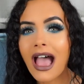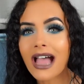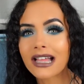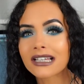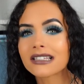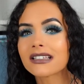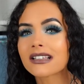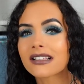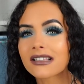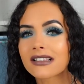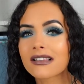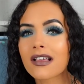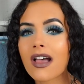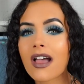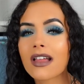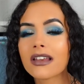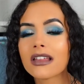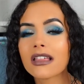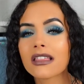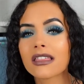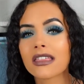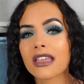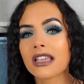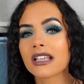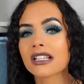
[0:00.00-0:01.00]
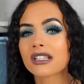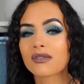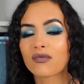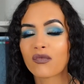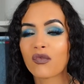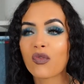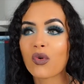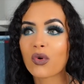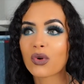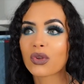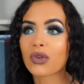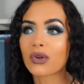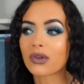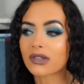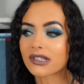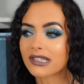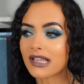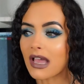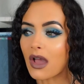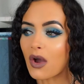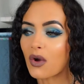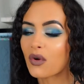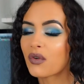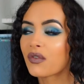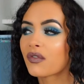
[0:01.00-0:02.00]
and discerning things for
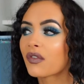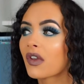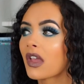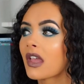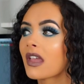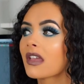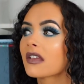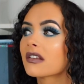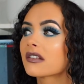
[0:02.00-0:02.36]
yourself.